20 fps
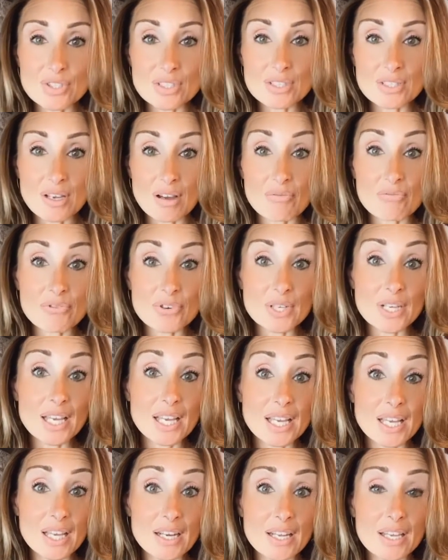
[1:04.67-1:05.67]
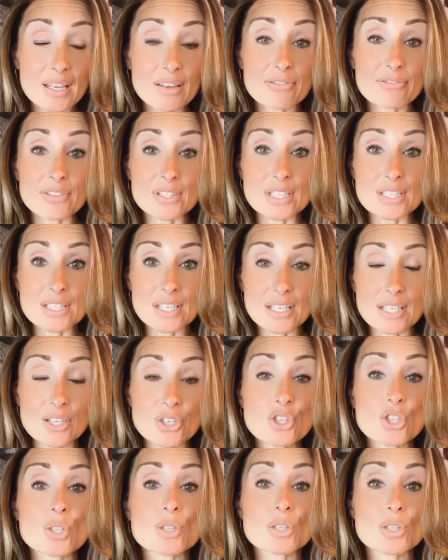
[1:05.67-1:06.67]
discomfort, headache, fatigue,
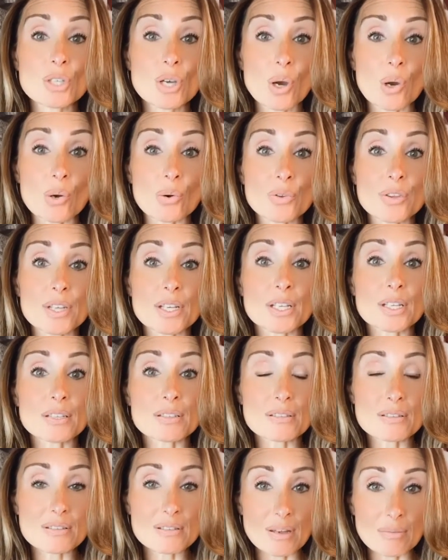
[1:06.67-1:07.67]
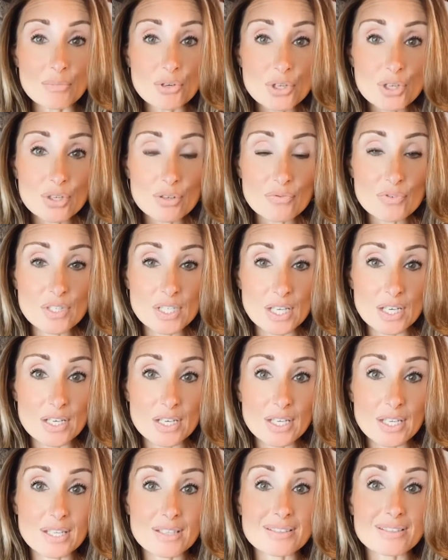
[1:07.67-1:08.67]
just know that consumption of dairy
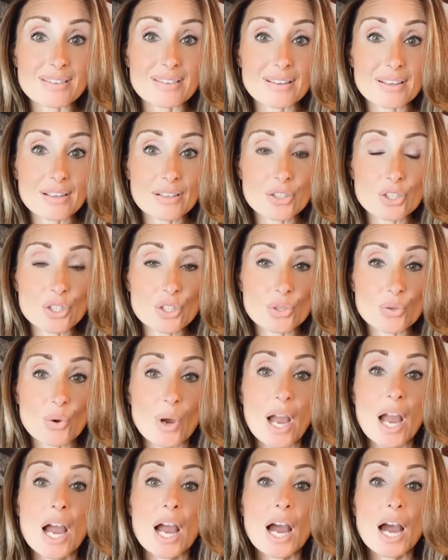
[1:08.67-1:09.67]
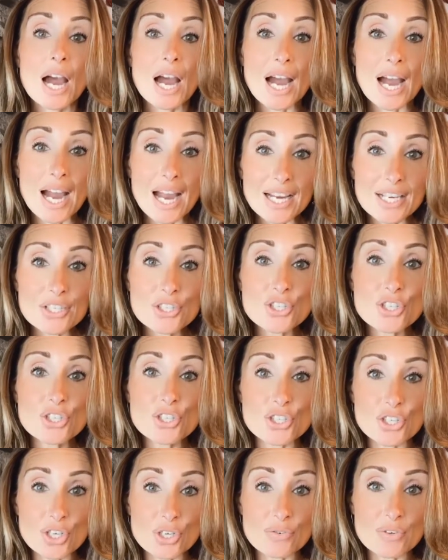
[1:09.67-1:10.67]
is linked to
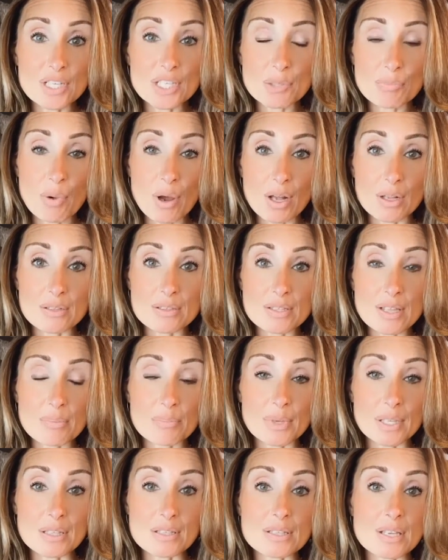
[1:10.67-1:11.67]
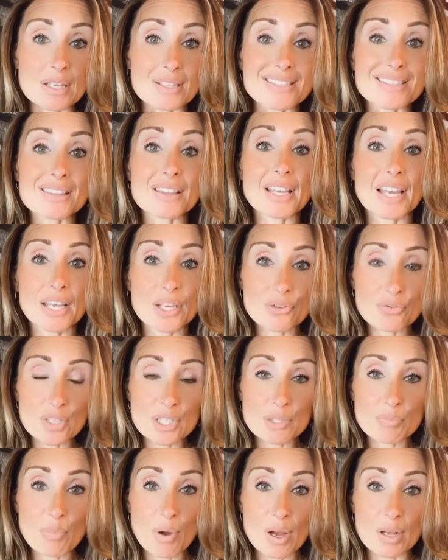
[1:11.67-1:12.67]
IgG response. That means a delayed
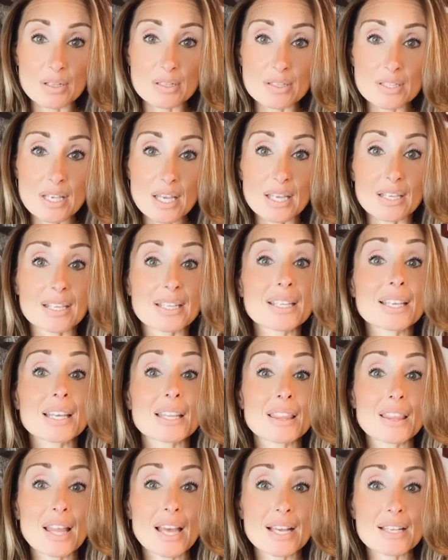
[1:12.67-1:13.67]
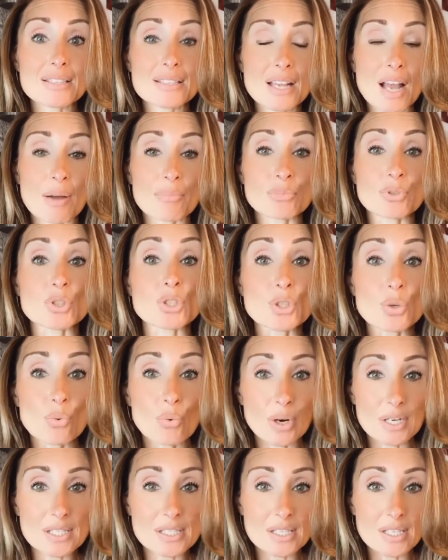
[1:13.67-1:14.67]
response, and it can last up to
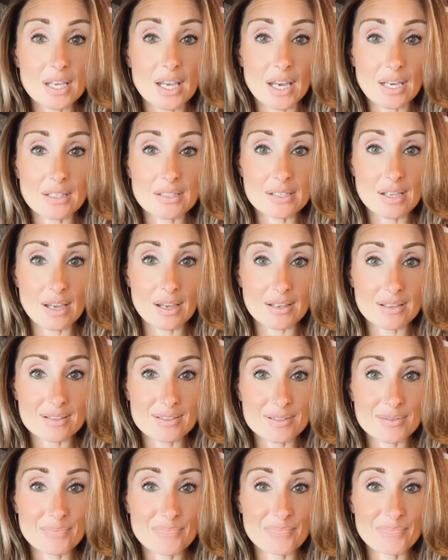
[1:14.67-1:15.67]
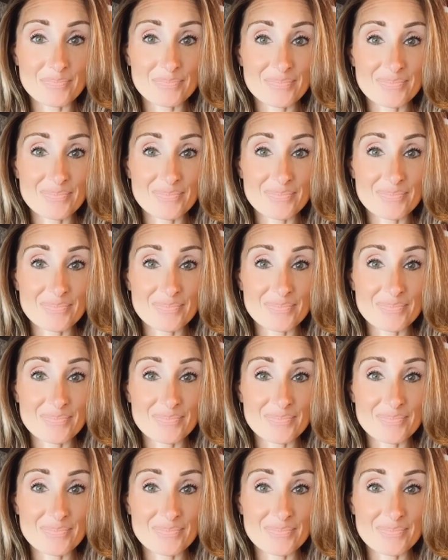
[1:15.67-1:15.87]
28 days.